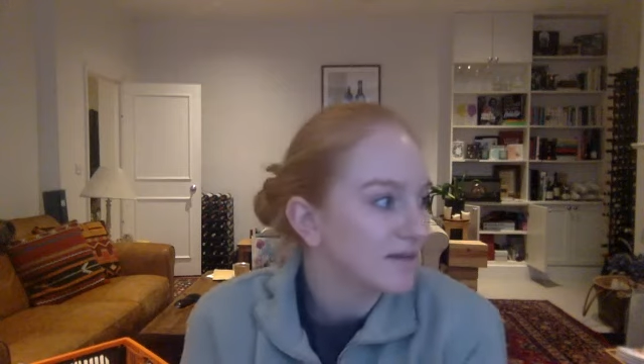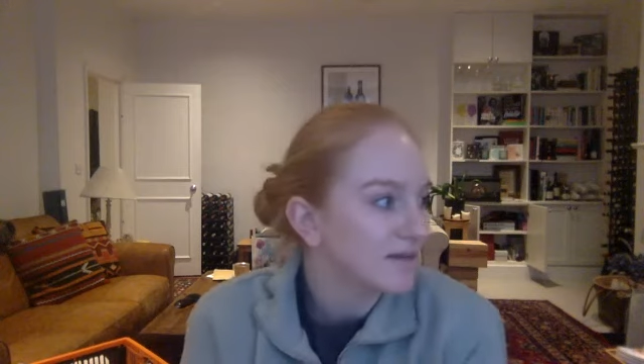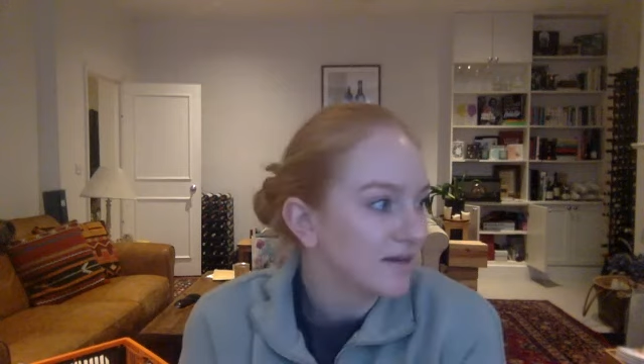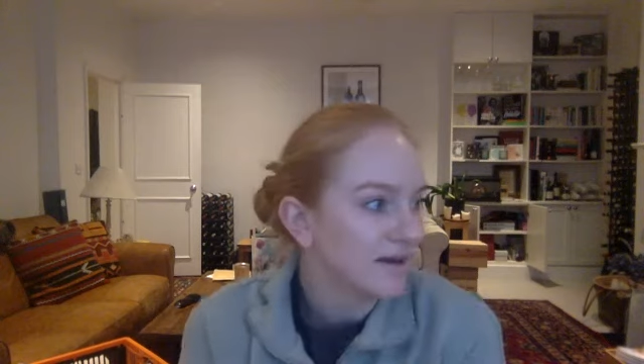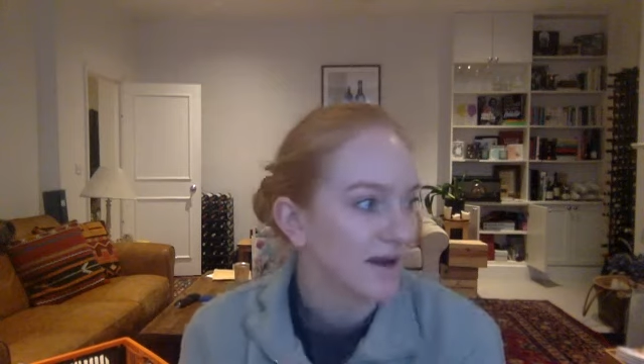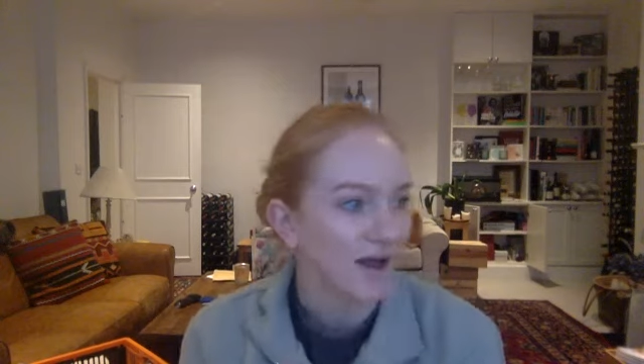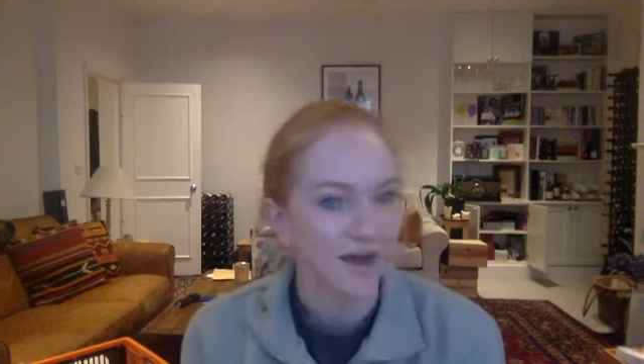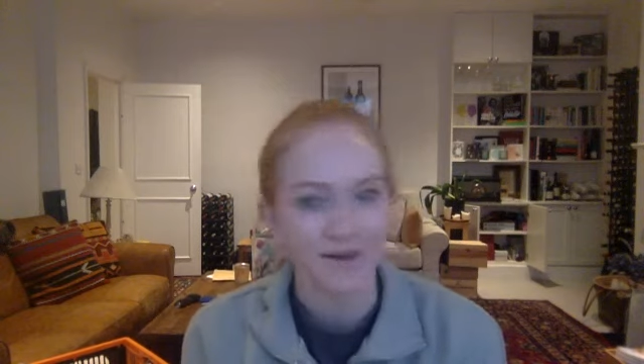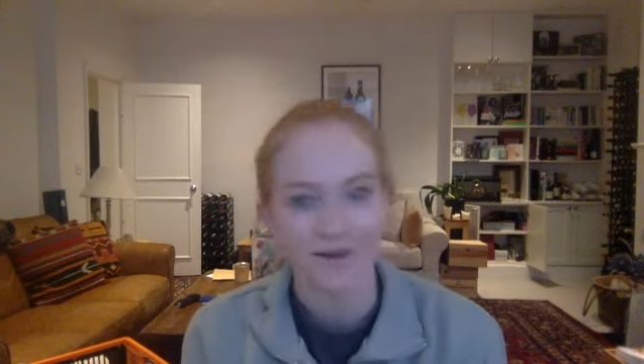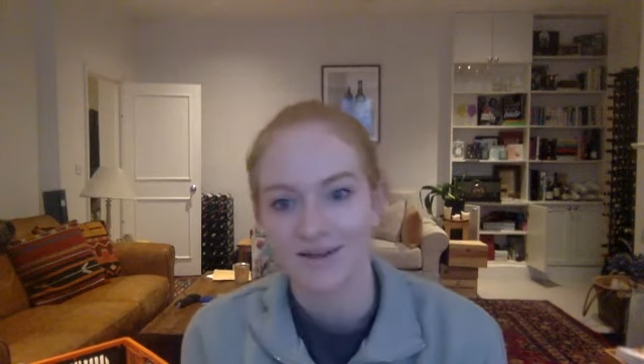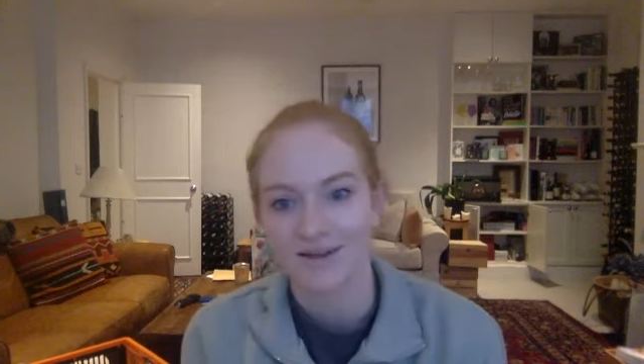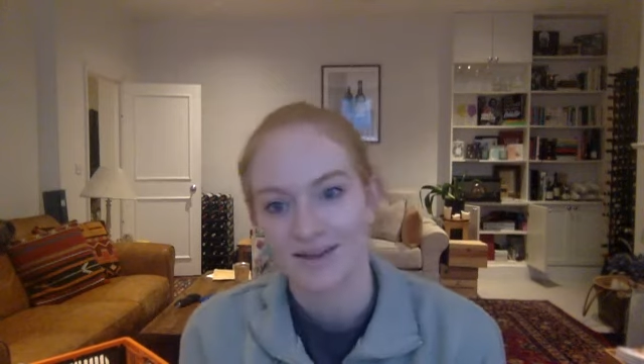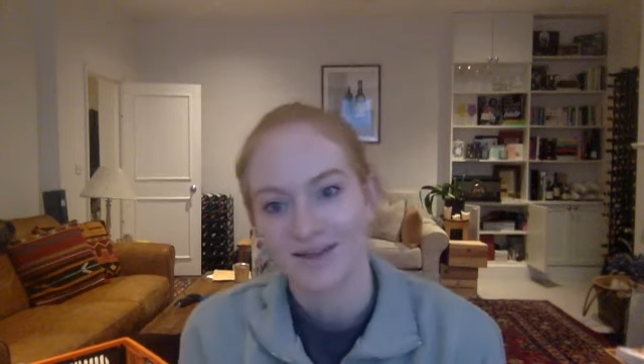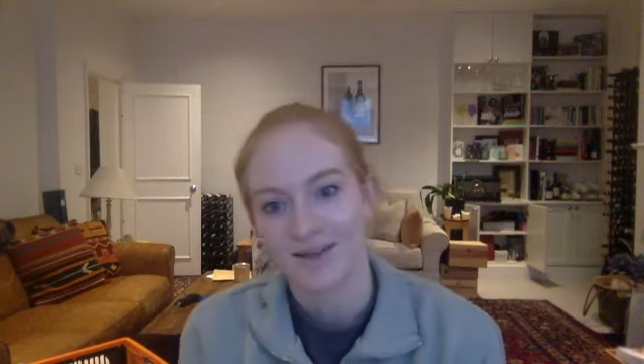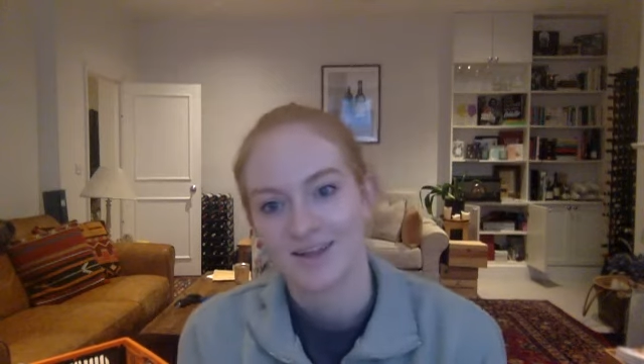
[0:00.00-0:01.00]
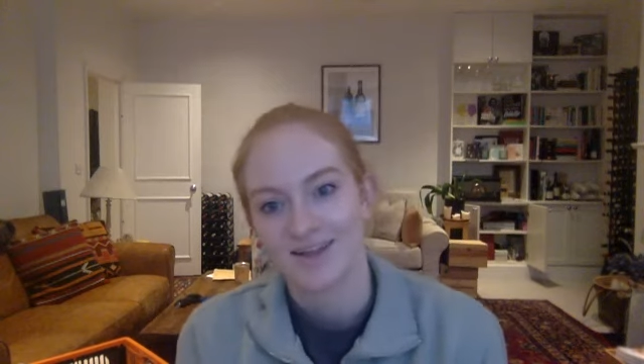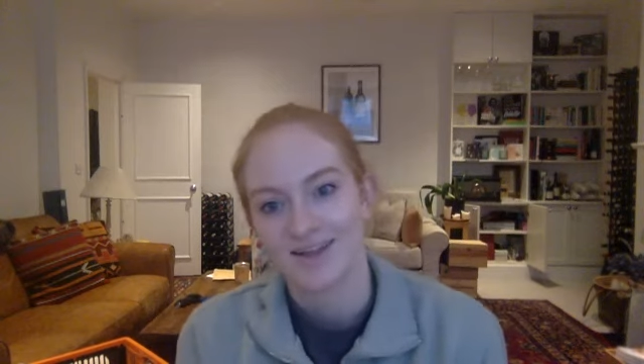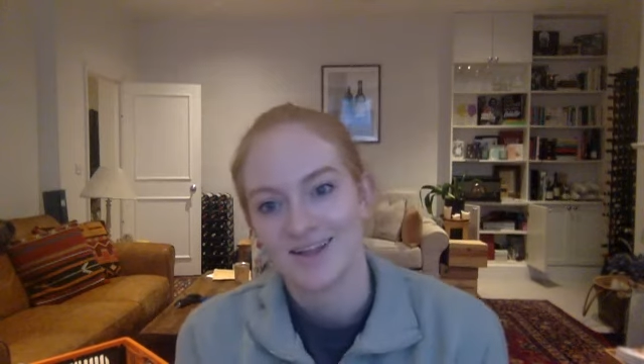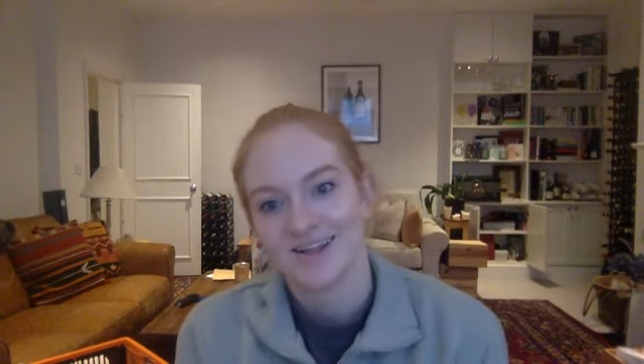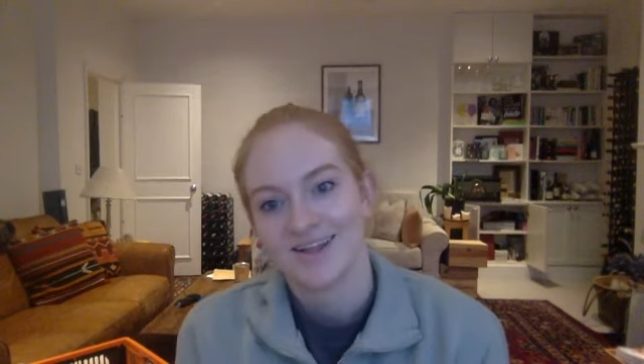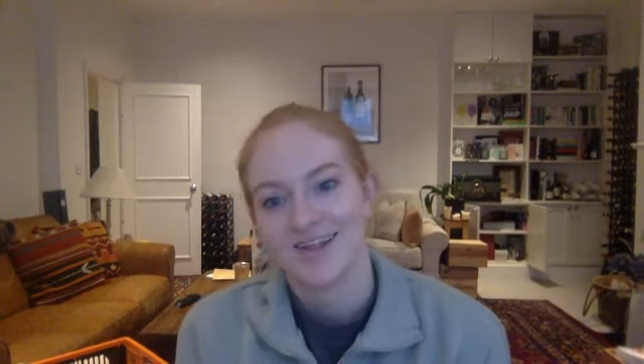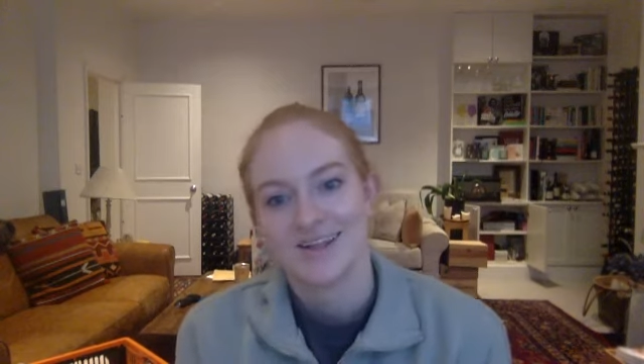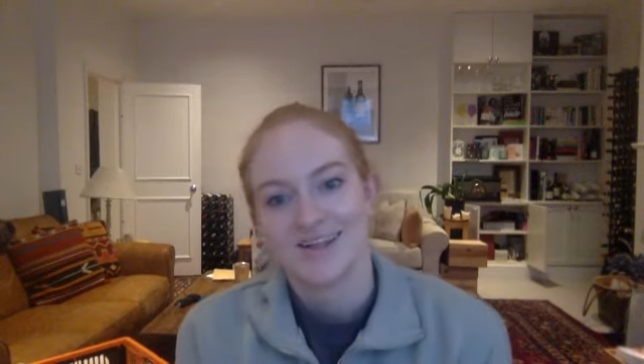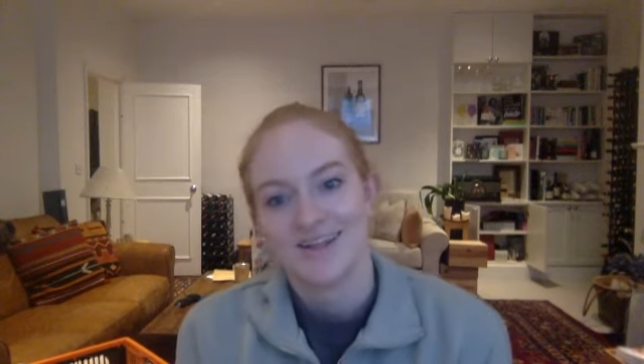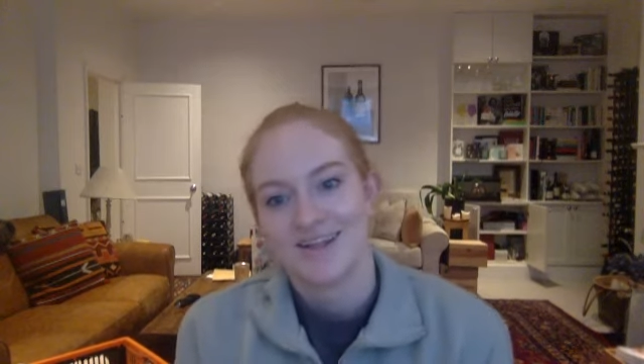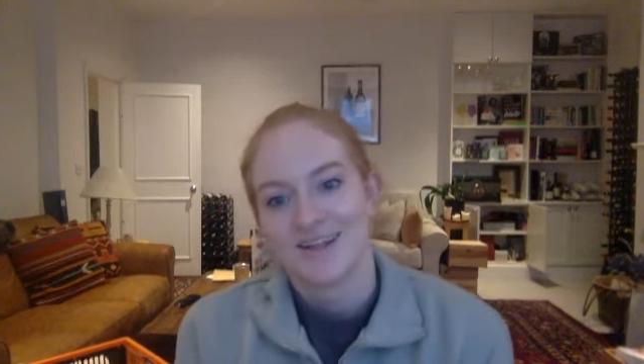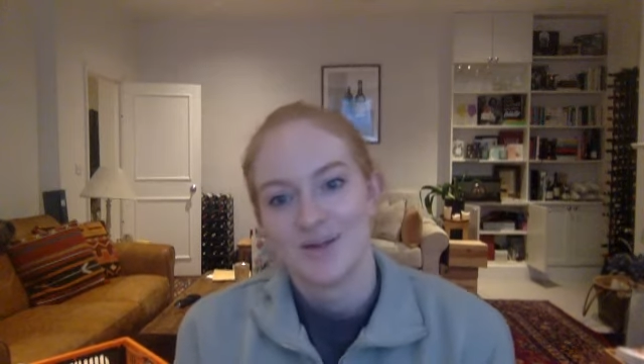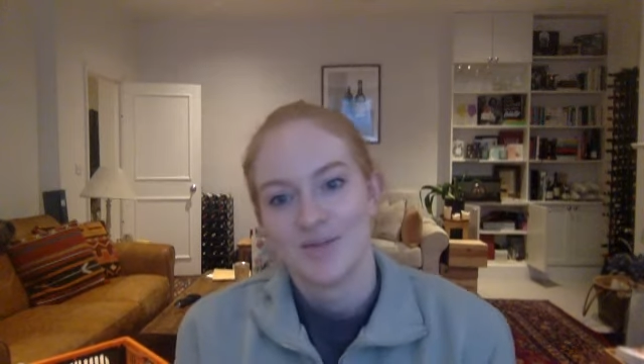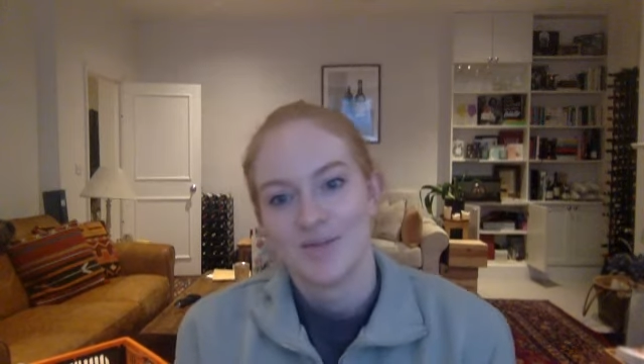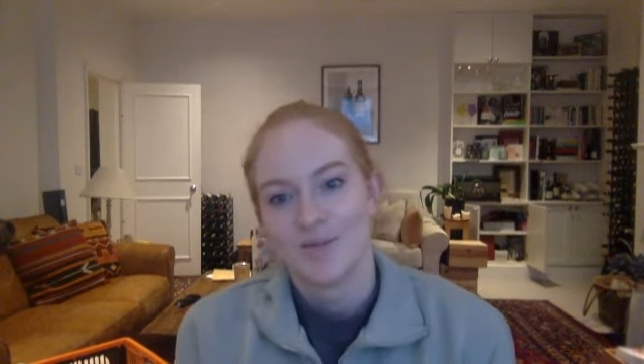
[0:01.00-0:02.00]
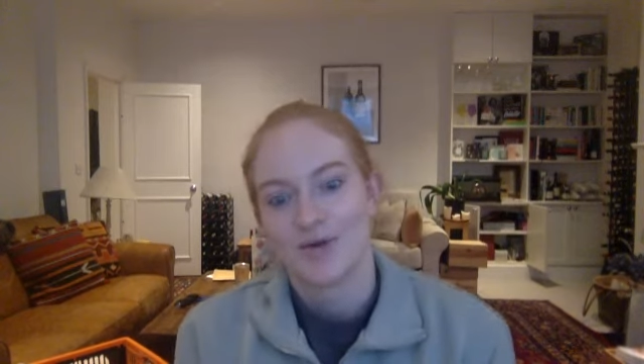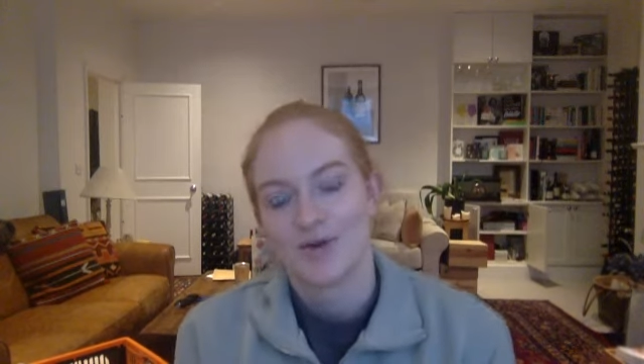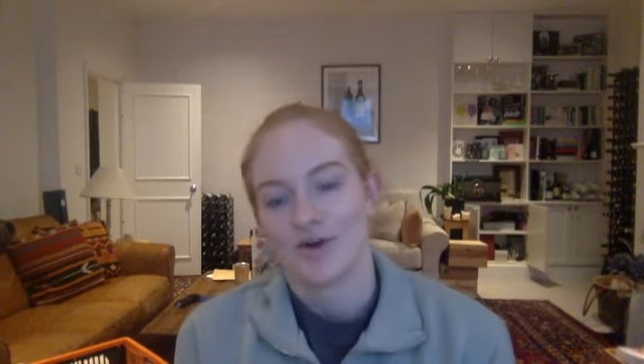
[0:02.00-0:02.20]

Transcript: you know, put